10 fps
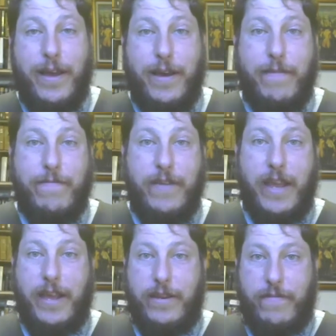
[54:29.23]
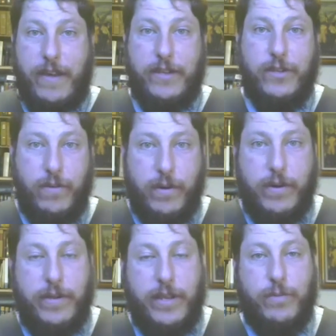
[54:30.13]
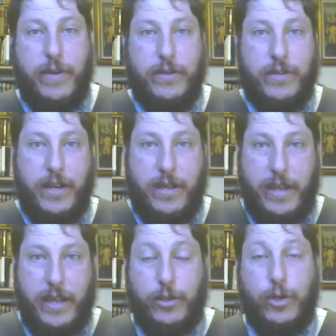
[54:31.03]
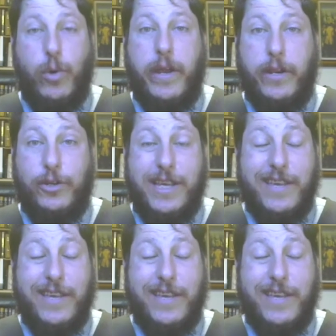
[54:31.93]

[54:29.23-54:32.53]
Uh, fide defensor, and that's why you see it on the English coinage